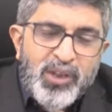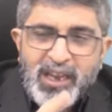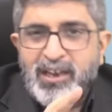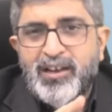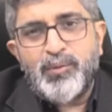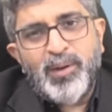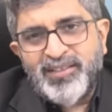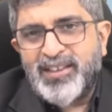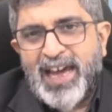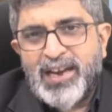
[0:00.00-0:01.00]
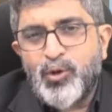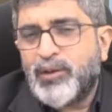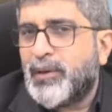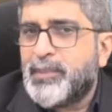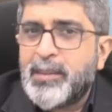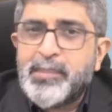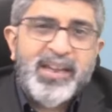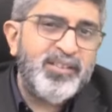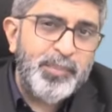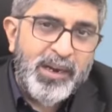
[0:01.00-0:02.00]
In a reverse scenario, it will be a
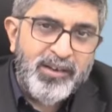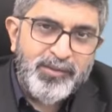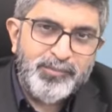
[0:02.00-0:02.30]
bear spread.